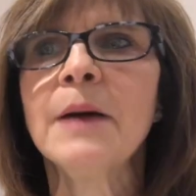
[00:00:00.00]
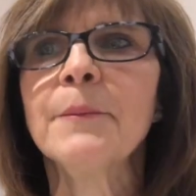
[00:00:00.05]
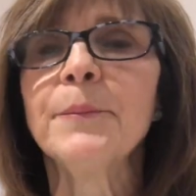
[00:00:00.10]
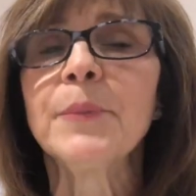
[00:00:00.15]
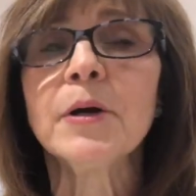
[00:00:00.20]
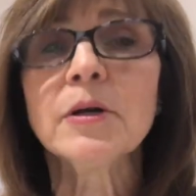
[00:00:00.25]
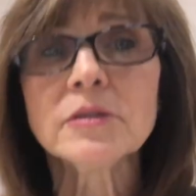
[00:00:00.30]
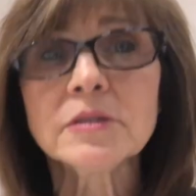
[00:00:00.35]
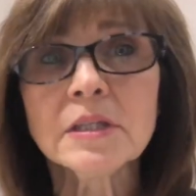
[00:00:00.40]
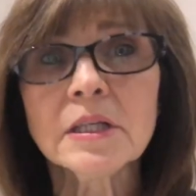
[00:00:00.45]

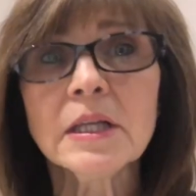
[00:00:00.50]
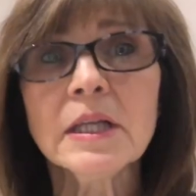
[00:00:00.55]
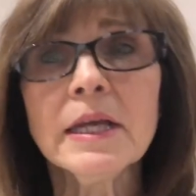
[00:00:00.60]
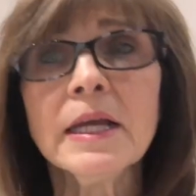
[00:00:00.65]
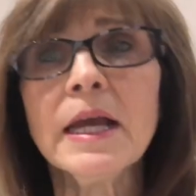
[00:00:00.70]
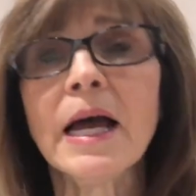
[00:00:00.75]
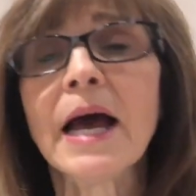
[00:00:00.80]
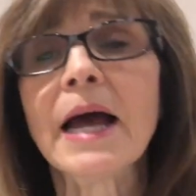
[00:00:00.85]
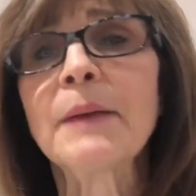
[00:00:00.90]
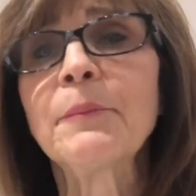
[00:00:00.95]

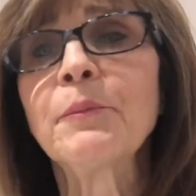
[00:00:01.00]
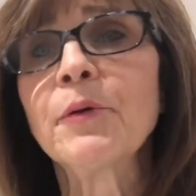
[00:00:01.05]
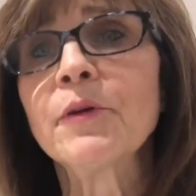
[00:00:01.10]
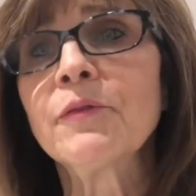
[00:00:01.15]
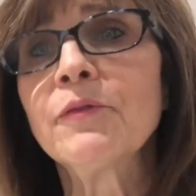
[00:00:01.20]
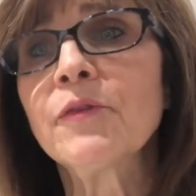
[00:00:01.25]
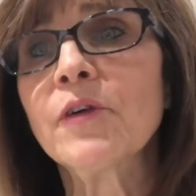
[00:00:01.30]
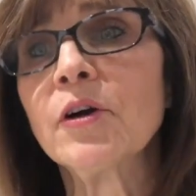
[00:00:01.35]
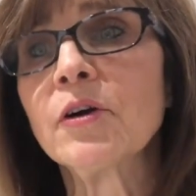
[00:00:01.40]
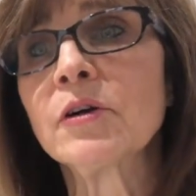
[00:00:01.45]
Personally, I
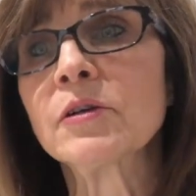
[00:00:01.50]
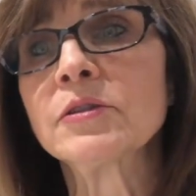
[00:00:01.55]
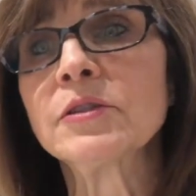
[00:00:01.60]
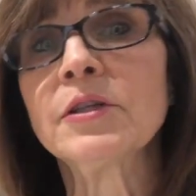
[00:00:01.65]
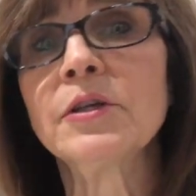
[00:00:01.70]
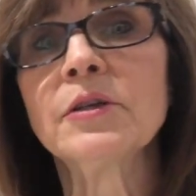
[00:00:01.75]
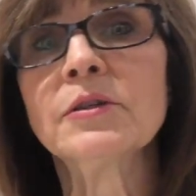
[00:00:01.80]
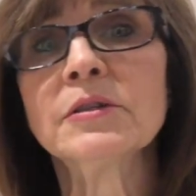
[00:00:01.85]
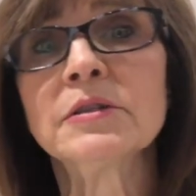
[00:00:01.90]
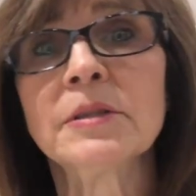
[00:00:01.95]
prefer to
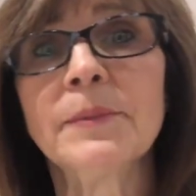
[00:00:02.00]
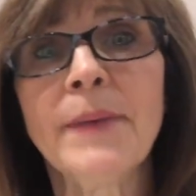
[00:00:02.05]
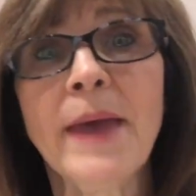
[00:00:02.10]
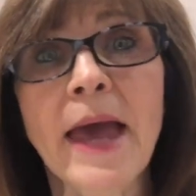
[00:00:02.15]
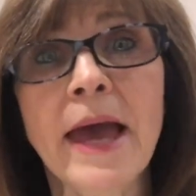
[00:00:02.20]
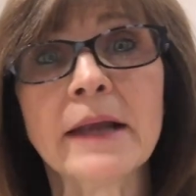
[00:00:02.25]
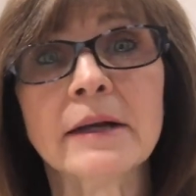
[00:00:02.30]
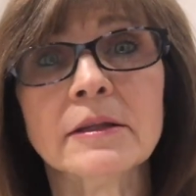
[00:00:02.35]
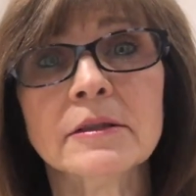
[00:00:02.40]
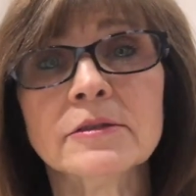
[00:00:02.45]
use the
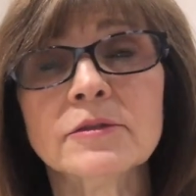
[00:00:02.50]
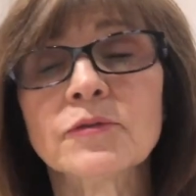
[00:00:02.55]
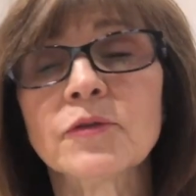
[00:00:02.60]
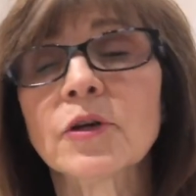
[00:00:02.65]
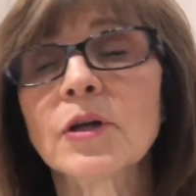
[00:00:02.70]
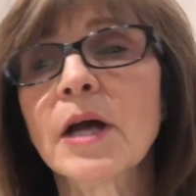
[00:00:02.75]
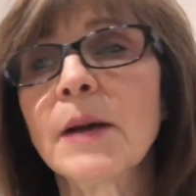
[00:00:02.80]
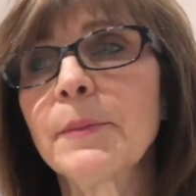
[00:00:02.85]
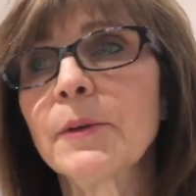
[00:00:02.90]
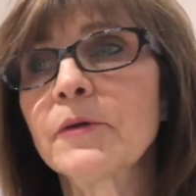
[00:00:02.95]
panels for
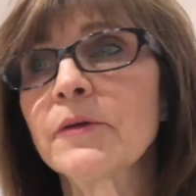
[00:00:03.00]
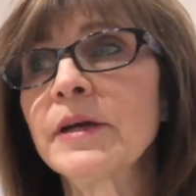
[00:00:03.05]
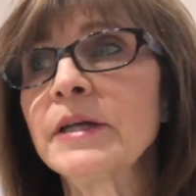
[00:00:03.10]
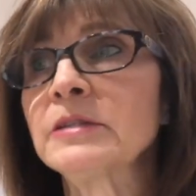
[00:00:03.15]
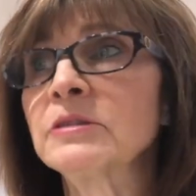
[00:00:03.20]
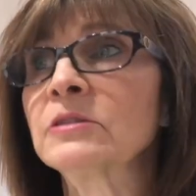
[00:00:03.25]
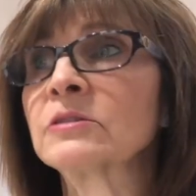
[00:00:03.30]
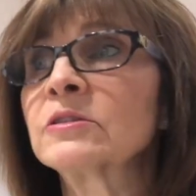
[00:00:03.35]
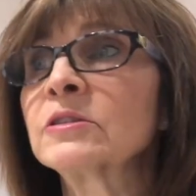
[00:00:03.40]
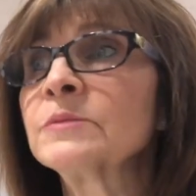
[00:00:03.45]
a couple of
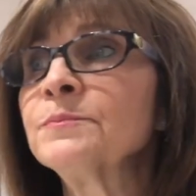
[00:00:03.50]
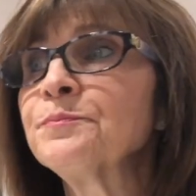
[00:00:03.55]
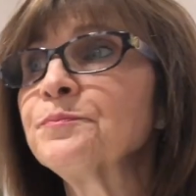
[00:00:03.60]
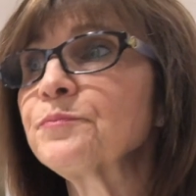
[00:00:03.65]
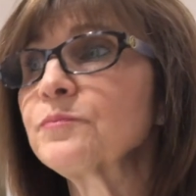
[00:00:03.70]
reasons.